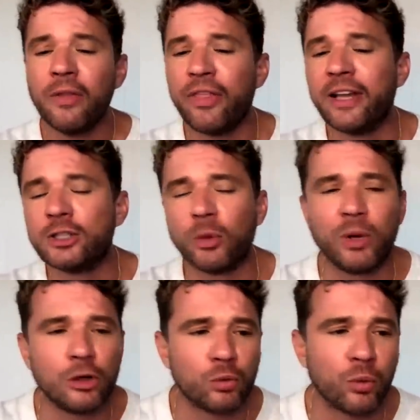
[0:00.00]
things that we
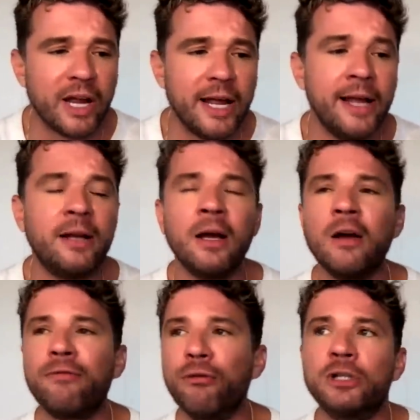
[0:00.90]
could read,
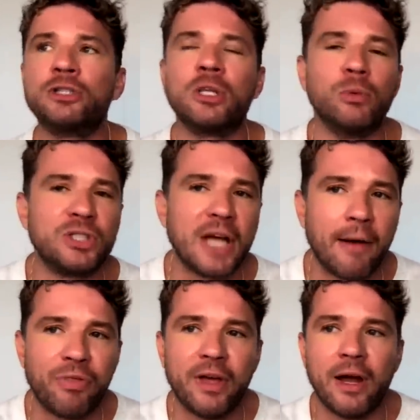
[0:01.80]
footage that was
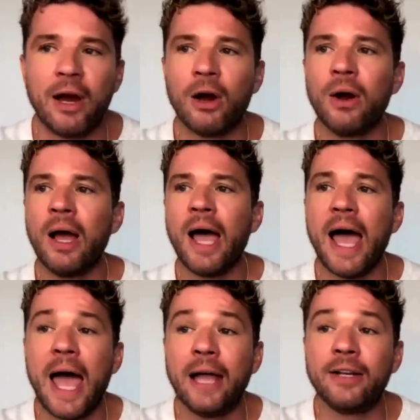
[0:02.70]
out there,
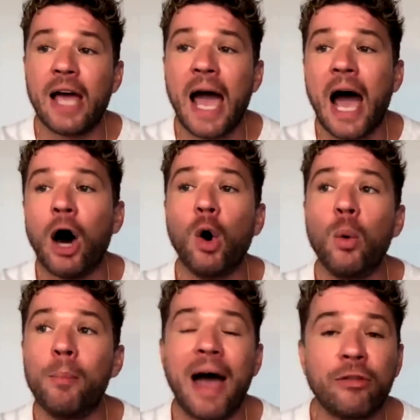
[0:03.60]
and how
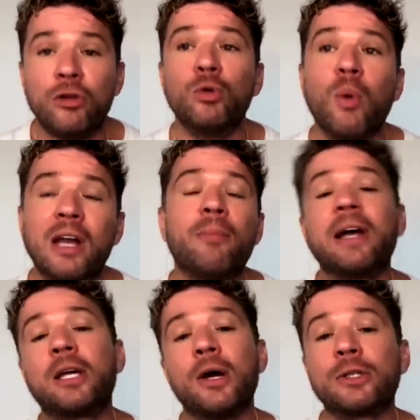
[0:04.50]
Matthew wanted my
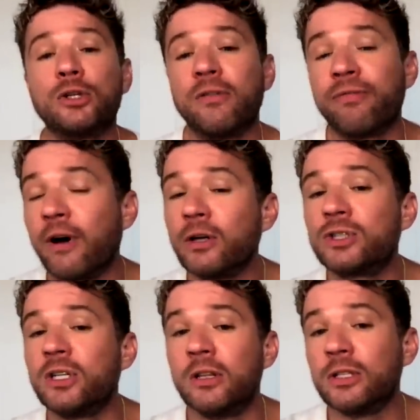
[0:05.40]
character to
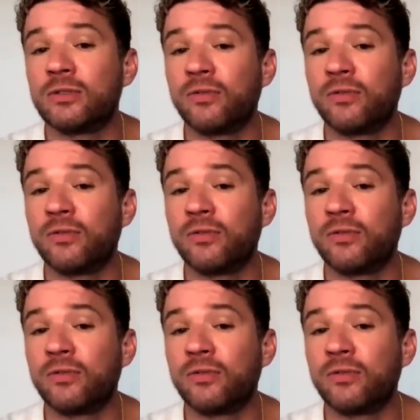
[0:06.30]
function in this